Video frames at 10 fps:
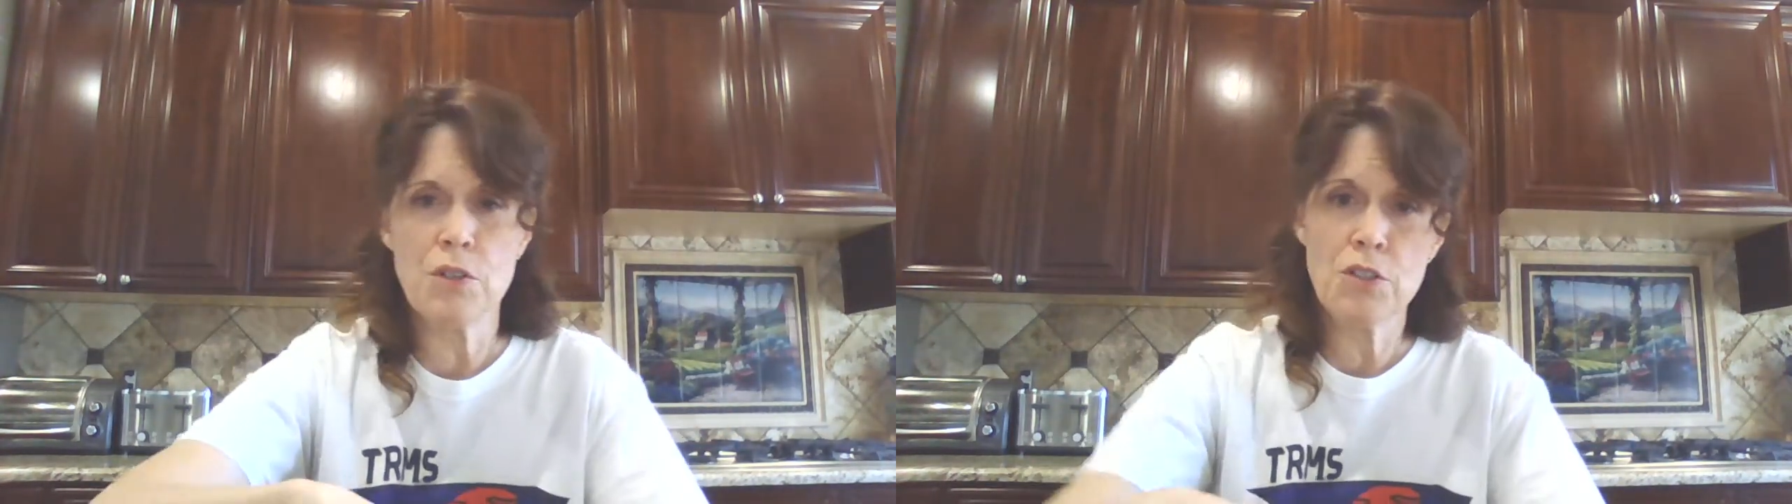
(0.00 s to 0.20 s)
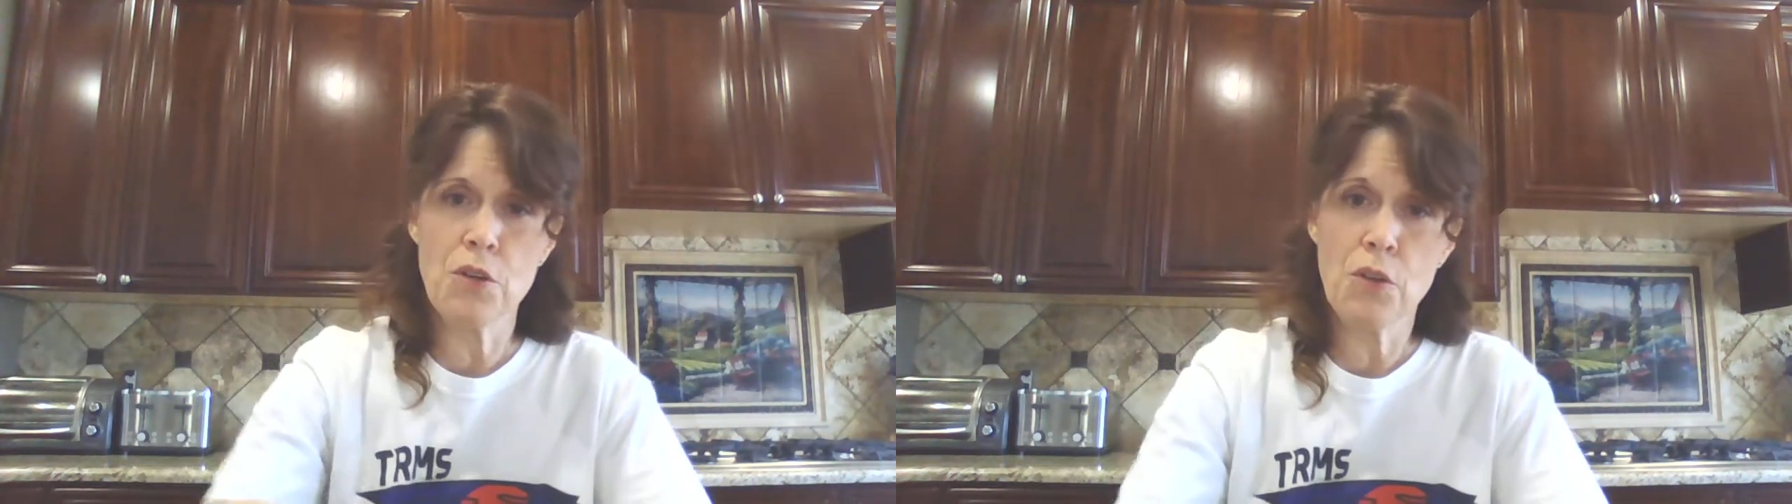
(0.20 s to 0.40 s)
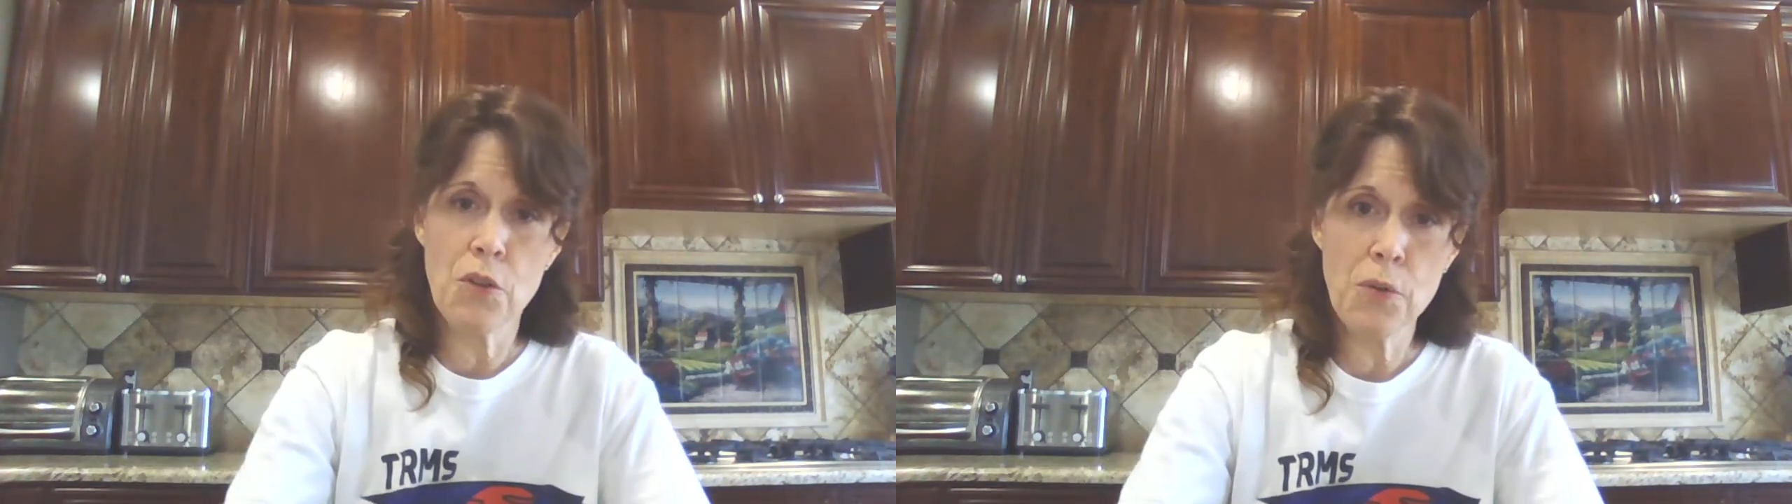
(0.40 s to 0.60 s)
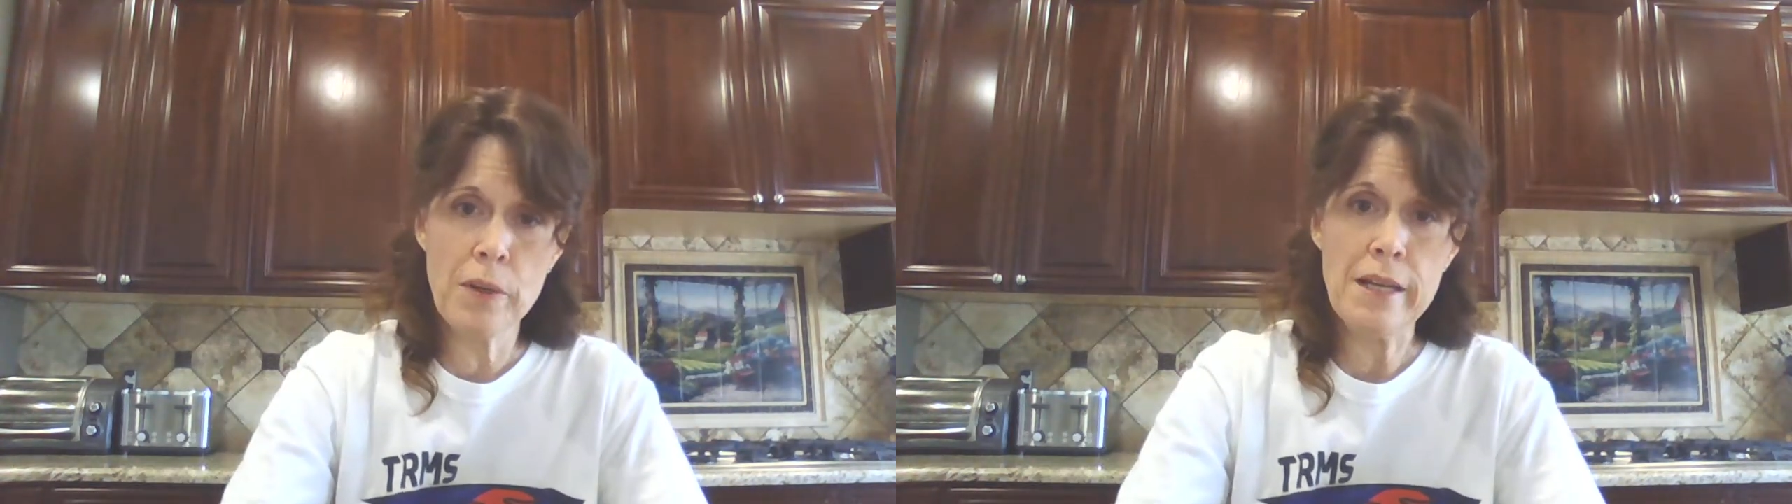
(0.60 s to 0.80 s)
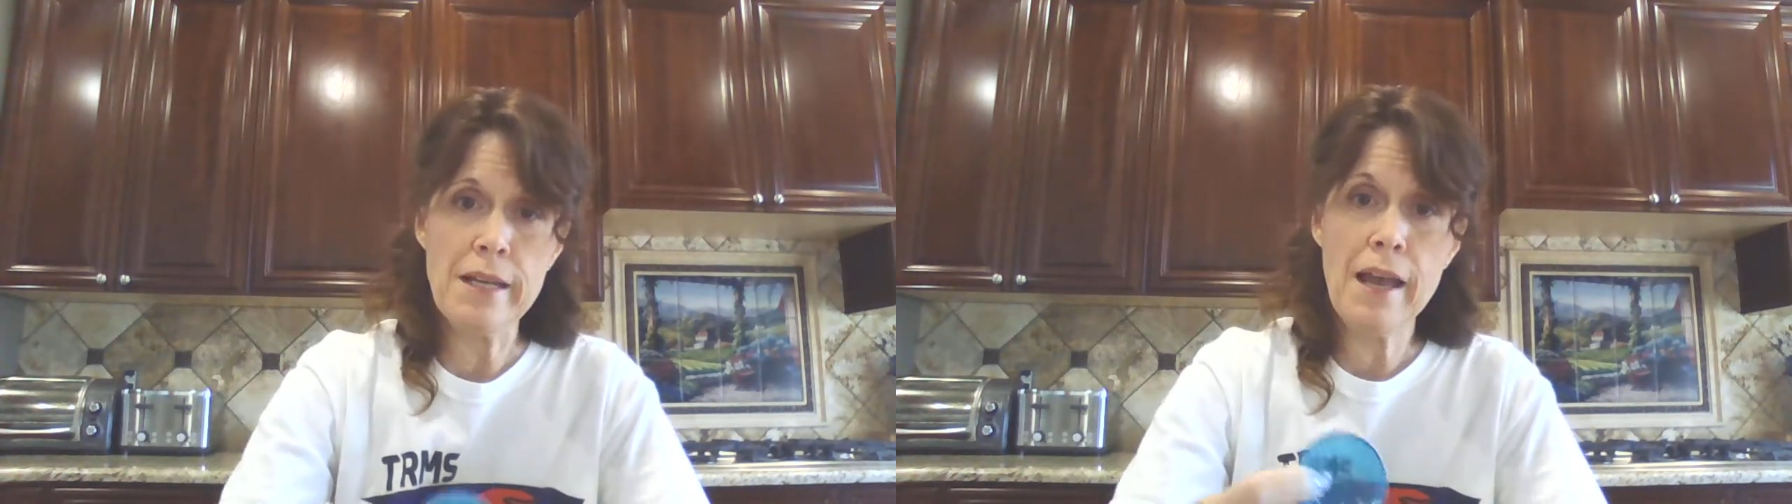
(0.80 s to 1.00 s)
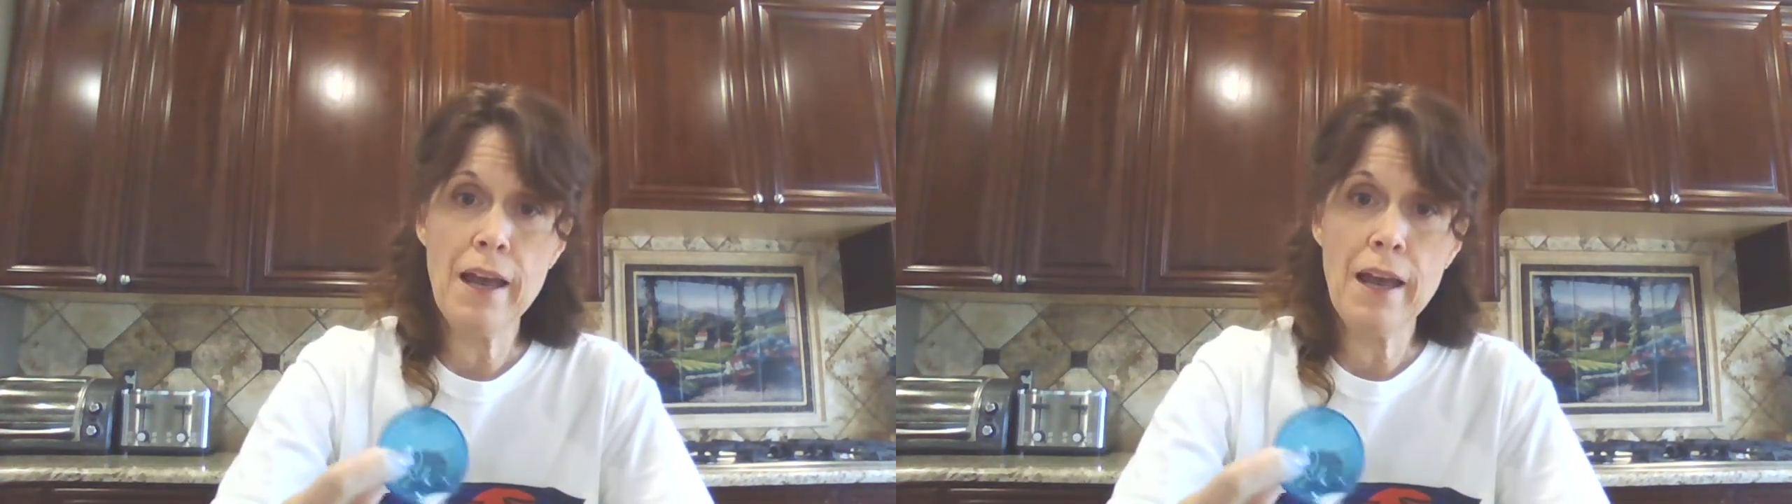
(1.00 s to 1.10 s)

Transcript: it took 3